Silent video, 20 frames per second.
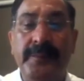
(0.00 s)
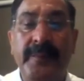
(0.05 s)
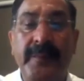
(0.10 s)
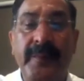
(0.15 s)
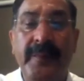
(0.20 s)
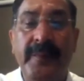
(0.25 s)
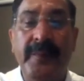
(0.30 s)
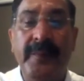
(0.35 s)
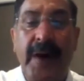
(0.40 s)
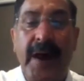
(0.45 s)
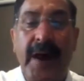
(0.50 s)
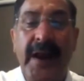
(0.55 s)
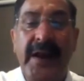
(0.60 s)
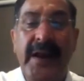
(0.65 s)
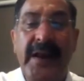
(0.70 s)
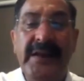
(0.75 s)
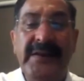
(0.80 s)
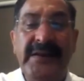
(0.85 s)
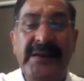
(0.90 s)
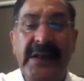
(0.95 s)
Stellar
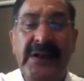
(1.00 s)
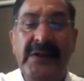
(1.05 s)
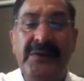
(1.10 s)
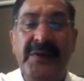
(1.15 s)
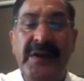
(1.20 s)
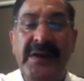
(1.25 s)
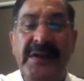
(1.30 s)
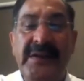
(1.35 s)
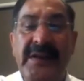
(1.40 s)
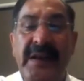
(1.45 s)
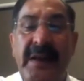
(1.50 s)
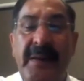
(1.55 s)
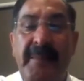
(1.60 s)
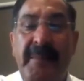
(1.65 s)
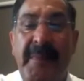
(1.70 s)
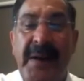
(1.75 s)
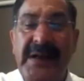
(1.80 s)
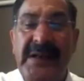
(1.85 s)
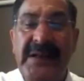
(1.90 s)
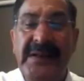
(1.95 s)
trial is 6 weeks,
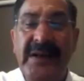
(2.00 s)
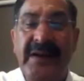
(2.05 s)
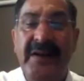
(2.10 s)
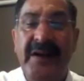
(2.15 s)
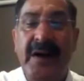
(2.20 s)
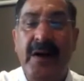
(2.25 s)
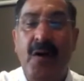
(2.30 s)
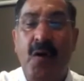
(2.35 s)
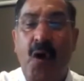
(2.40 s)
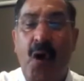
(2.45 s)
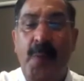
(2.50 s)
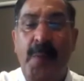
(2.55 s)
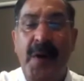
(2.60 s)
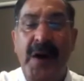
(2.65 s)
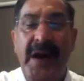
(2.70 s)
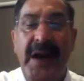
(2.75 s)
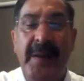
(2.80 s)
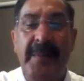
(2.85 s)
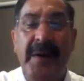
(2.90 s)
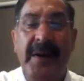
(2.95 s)
multi-center,
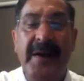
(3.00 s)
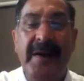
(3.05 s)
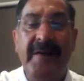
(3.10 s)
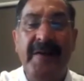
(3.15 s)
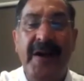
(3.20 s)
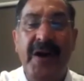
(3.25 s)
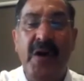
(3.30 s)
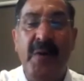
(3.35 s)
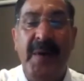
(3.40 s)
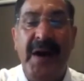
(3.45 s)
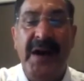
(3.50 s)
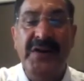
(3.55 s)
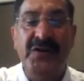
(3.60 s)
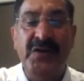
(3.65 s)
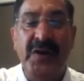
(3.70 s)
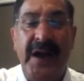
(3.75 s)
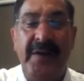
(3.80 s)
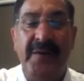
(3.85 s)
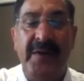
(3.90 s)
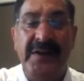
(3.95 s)
open-label, randomized
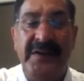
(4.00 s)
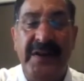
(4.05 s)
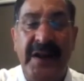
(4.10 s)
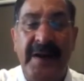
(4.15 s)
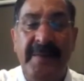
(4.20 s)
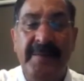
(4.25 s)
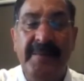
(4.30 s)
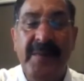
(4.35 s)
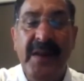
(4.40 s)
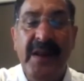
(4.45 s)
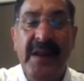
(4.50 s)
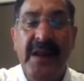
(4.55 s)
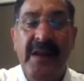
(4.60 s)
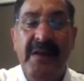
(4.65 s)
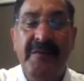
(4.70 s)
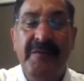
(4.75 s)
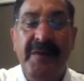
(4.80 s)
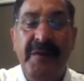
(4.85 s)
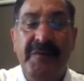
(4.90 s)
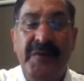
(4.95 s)
trial was done.
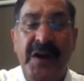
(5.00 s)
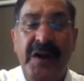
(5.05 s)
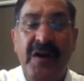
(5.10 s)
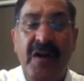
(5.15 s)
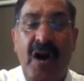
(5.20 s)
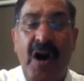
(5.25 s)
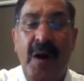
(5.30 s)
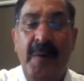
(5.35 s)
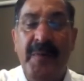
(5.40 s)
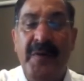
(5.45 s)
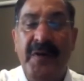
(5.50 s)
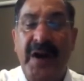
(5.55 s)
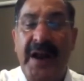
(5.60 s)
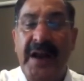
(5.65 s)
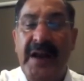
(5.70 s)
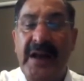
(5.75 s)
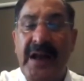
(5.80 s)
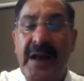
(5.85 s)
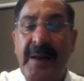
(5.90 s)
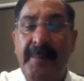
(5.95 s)
15-arm
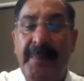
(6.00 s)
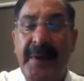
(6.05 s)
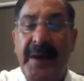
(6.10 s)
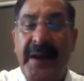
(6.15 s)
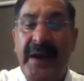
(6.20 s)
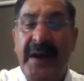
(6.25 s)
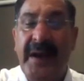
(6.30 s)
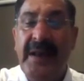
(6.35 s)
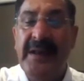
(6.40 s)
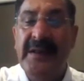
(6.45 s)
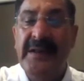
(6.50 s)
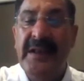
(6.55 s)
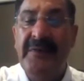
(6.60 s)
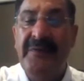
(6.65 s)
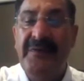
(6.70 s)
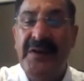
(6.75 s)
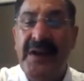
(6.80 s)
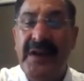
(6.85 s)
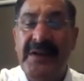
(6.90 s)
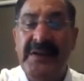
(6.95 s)
trial comparing the
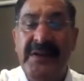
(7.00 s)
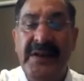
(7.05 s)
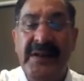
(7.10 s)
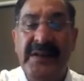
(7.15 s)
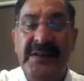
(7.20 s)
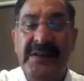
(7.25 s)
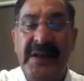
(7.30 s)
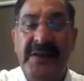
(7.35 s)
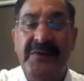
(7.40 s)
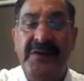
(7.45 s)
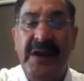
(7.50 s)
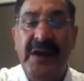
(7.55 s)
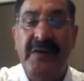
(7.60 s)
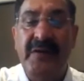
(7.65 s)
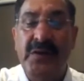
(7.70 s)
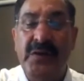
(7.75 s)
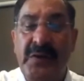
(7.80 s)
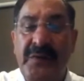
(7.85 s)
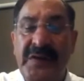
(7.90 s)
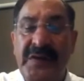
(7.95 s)
efficacy and safety of
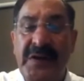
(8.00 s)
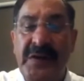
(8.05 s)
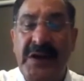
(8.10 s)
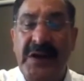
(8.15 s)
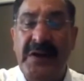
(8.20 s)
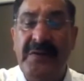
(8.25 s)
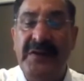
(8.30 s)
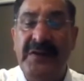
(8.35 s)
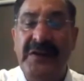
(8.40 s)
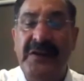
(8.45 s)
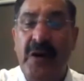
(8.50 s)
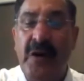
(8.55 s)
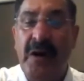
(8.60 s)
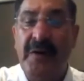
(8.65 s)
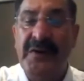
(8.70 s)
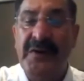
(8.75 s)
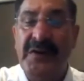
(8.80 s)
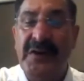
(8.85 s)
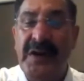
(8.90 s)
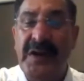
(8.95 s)
rosuvastatin with
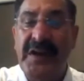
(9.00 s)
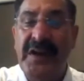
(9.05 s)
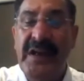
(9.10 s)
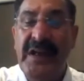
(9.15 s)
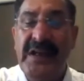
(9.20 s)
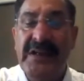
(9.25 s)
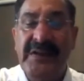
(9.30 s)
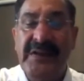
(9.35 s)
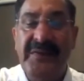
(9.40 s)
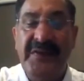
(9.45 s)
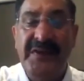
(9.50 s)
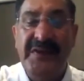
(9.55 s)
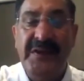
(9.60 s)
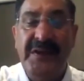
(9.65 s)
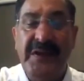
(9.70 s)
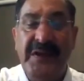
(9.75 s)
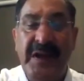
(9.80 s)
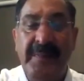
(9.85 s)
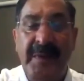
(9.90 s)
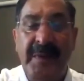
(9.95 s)
atorvastatin,
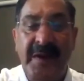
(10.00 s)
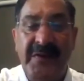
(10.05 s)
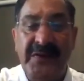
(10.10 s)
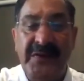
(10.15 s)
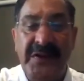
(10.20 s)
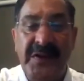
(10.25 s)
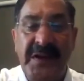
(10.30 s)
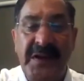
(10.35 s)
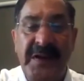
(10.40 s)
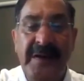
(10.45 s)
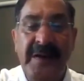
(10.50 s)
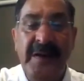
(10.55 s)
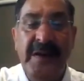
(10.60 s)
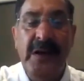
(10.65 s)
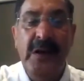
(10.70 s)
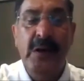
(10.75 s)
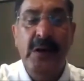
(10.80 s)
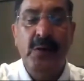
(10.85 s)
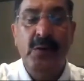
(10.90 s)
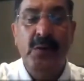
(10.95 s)
simvastatin, and paravastatin.
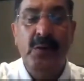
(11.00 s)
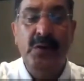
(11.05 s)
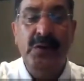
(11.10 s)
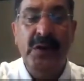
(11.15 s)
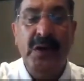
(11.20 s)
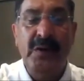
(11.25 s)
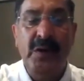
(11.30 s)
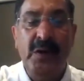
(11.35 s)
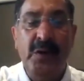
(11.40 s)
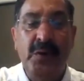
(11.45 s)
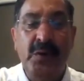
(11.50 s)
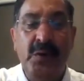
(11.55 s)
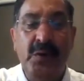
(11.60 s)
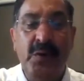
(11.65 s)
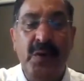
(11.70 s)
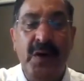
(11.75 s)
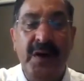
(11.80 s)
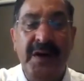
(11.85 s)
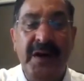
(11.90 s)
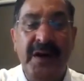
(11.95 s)

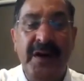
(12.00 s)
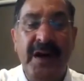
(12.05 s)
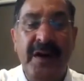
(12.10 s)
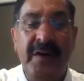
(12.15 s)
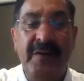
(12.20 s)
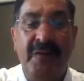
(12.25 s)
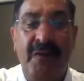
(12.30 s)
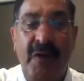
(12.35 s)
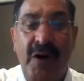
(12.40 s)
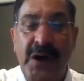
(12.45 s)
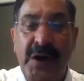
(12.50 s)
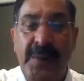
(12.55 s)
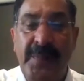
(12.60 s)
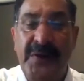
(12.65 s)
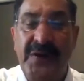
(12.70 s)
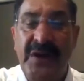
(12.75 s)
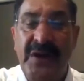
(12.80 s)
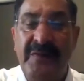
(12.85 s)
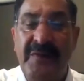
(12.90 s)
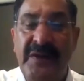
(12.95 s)
2,240
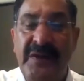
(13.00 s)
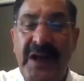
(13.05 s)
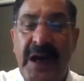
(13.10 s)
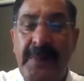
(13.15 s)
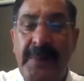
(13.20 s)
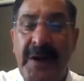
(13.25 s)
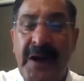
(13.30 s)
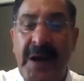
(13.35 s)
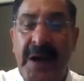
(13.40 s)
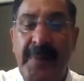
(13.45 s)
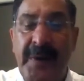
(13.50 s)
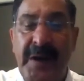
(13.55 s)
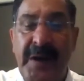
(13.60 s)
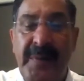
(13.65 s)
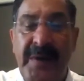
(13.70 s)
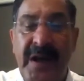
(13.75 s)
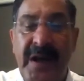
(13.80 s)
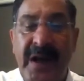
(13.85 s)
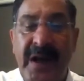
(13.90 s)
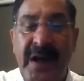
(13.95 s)
patients with
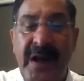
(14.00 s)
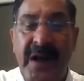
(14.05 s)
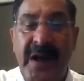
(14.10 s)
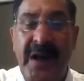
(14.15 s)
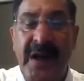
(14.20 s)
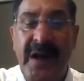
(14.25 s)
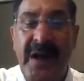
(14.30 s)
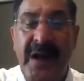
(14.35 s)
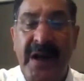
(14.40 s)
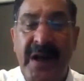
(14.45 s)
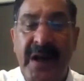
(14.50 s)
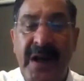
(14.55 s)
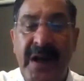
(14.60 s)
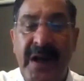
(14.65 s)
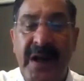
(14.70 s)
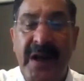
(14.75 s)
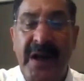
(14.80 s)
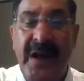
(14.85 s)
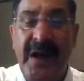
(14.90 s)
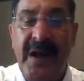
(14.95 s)
hyperlipidemia or
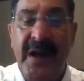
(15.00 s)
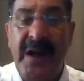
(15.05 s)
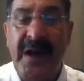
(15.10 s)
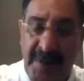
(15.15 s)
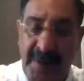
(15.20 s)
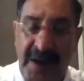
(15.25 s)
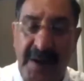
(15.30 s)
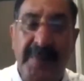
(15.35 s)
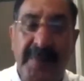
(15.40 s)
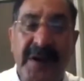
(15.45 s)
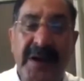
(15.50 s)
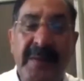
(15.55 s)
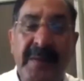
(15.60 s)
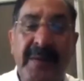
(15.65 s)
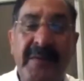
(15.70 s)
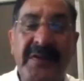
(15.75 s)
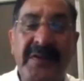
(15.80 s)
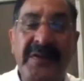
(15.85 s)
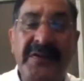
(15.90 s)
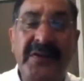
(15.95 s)
mixed
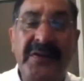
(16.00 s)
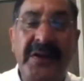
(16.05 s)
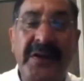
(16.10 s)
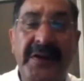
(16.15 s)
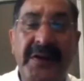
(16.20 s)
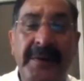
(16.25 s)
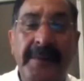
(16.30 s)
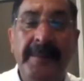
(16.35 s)
hyperlipidemia were studied.